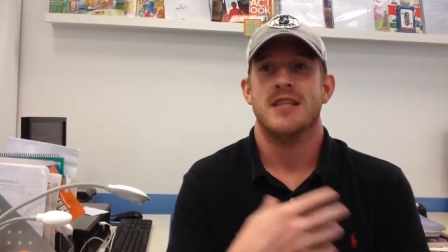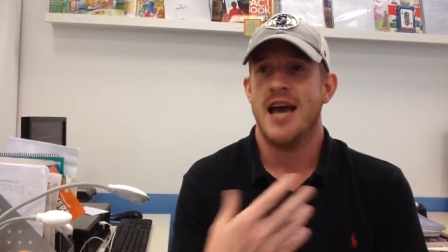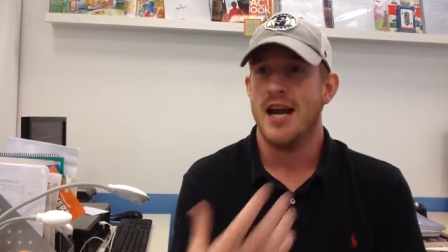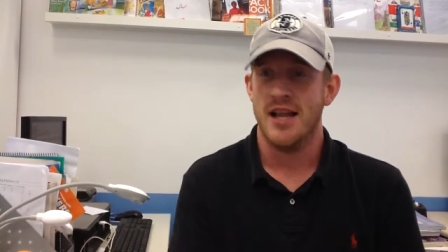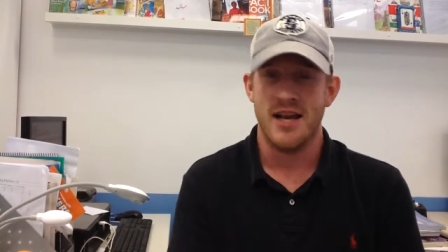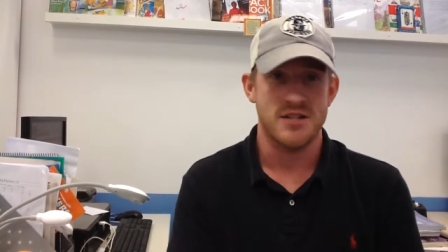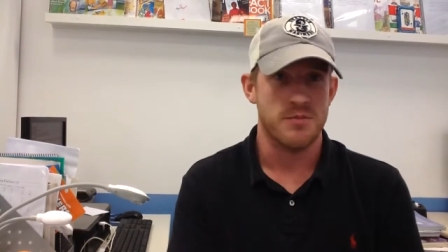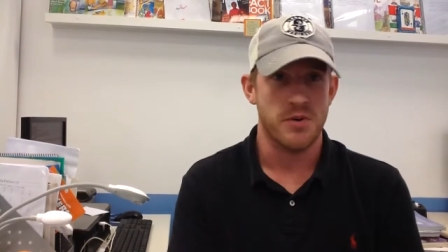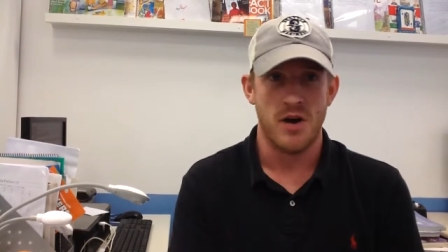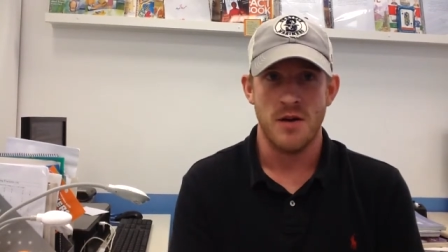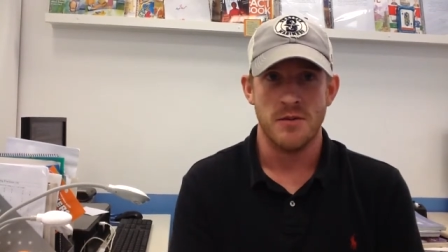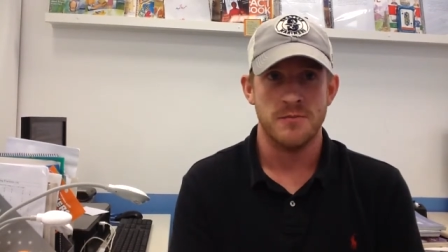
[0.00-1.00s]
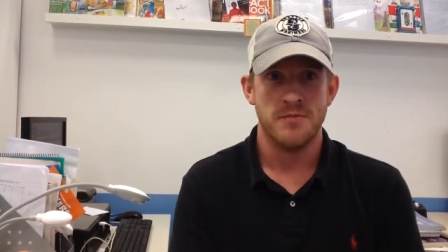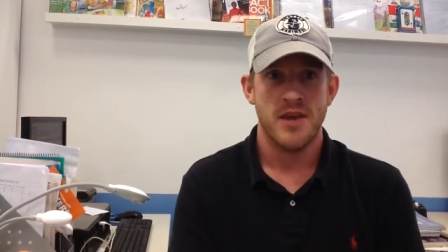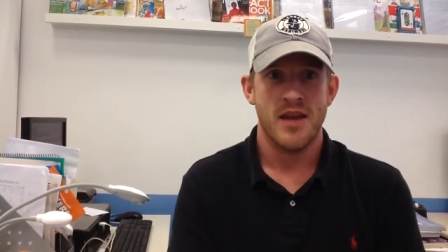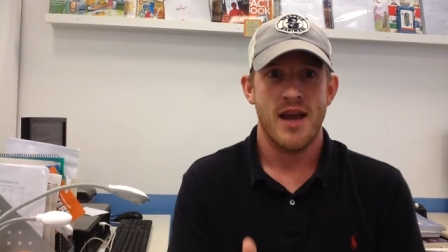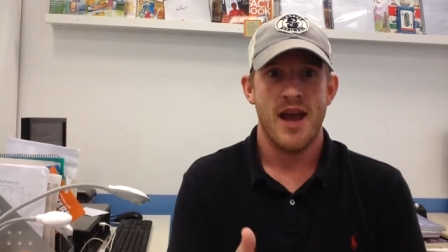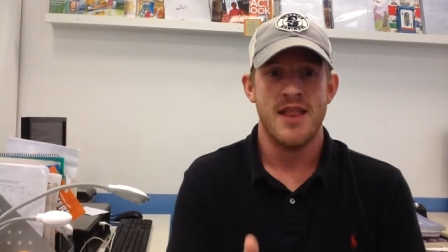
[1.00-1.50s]
analyze the problem,
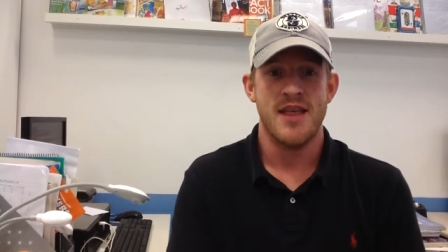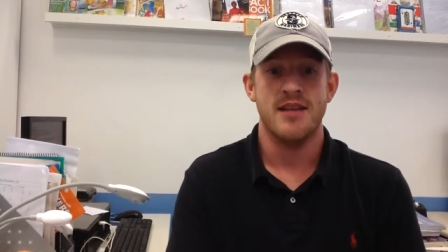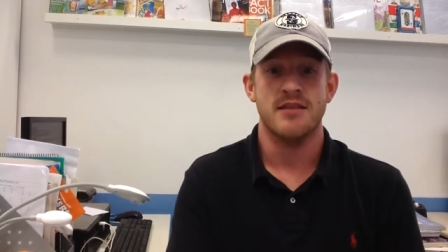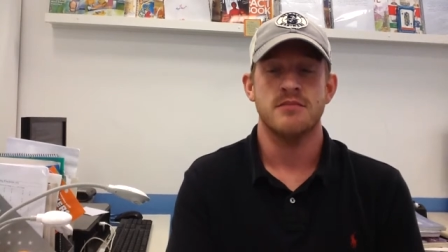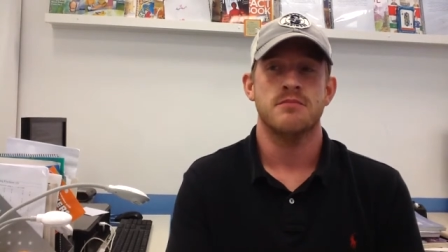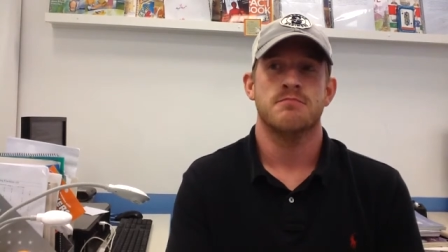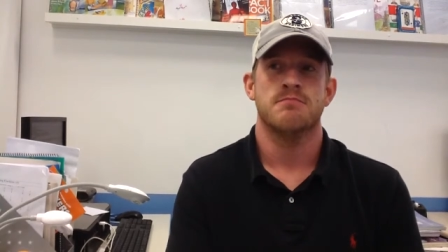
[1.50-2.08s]
and then